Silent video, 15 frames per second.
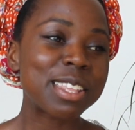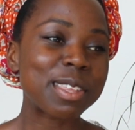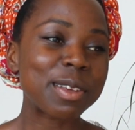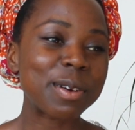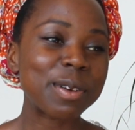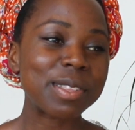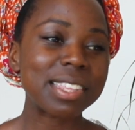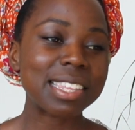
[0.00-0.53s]

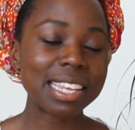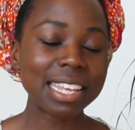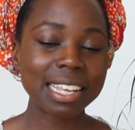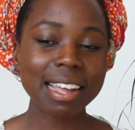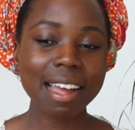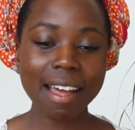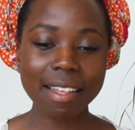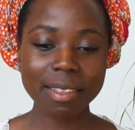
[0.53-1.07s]
so
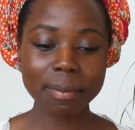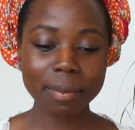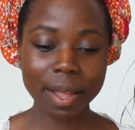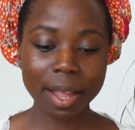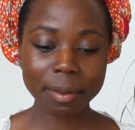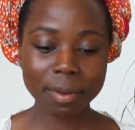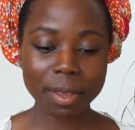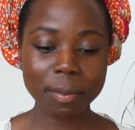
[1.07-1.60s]
seeing other
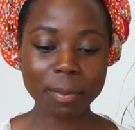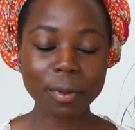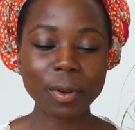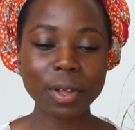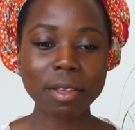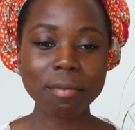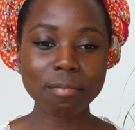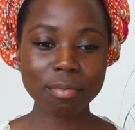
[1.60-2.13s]
black
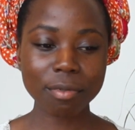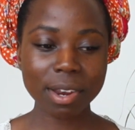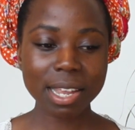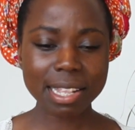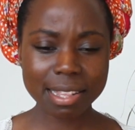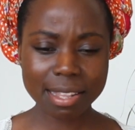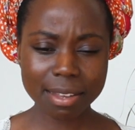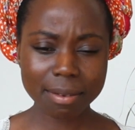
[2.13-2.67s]
people
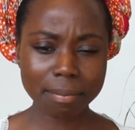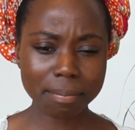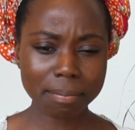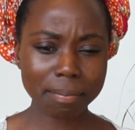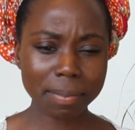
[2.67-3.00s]
embracing